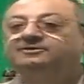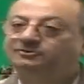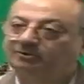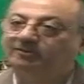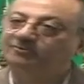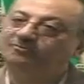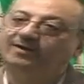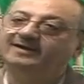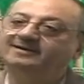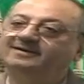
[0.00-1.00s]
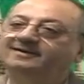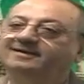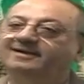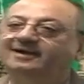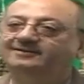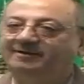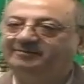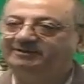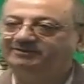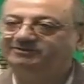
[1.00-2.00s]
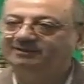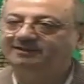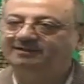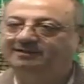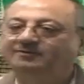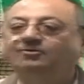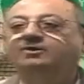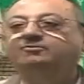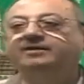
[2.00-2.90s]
You have to find athamis. Huh? What